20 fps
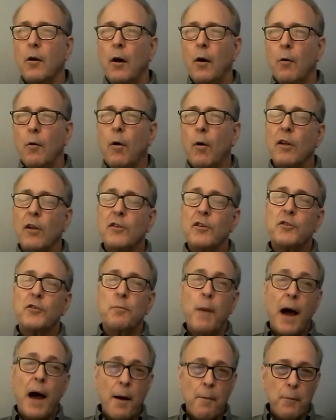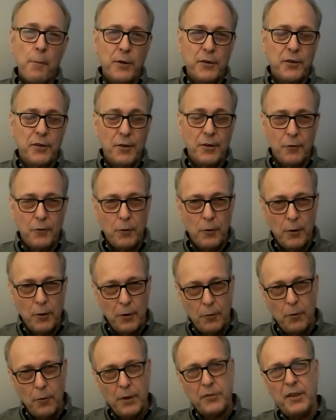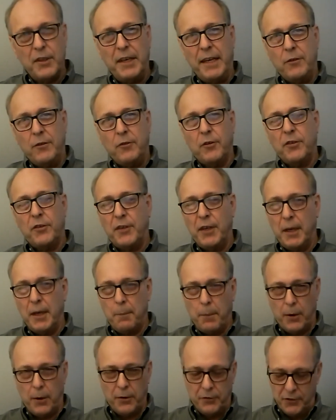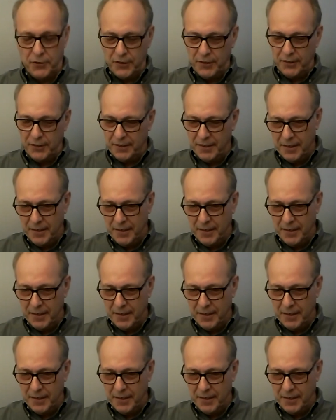Walter's mom was an interesting person.